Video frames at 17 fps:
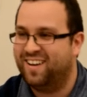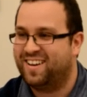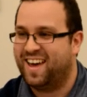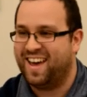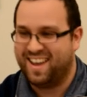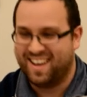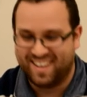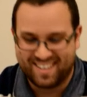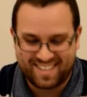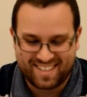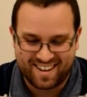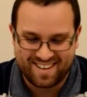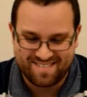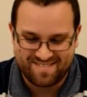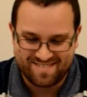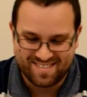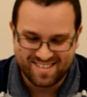Okay,
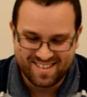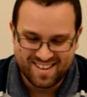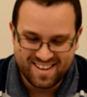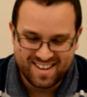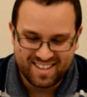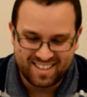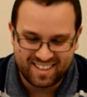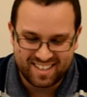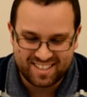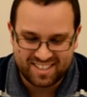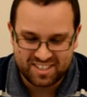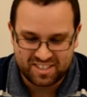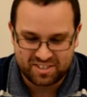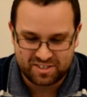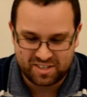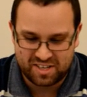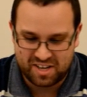so Let's
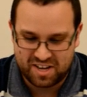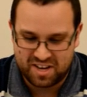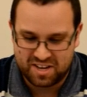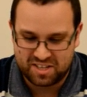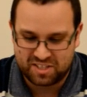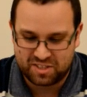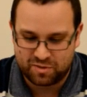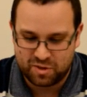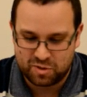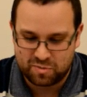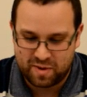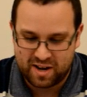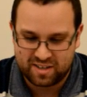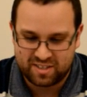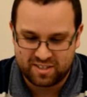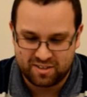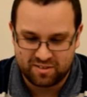just uh, switch
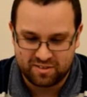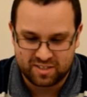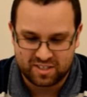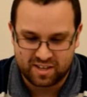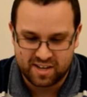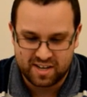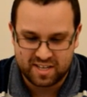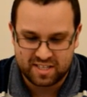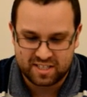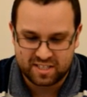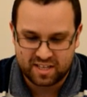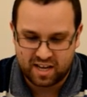back to the slides